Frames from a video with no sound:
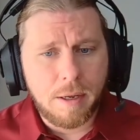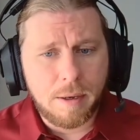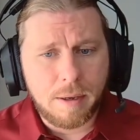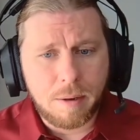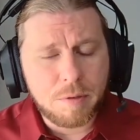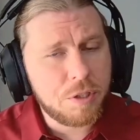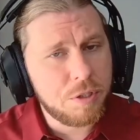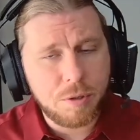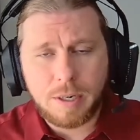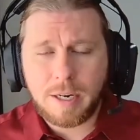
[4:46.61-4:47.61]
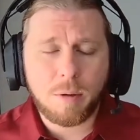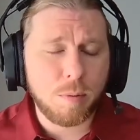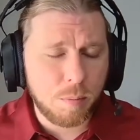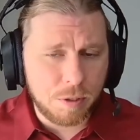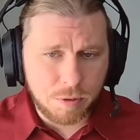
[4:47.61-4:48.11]
I was just trying to help
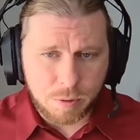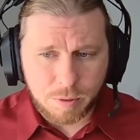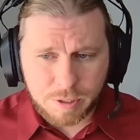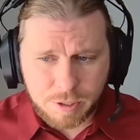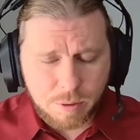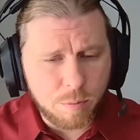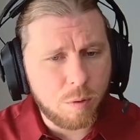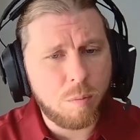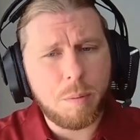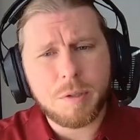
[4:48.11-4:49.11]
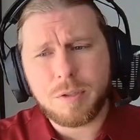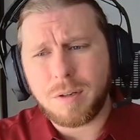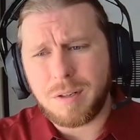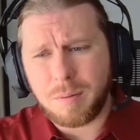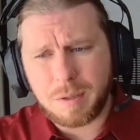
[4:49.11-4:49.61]
her with her story in general. We were
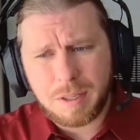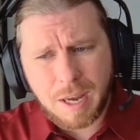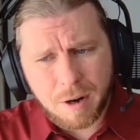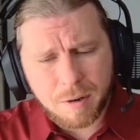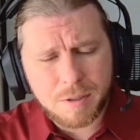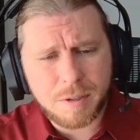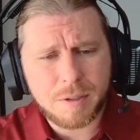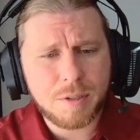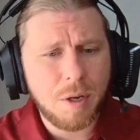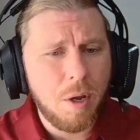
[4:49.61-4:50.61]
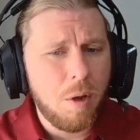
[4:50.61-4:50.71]
struggling with characters.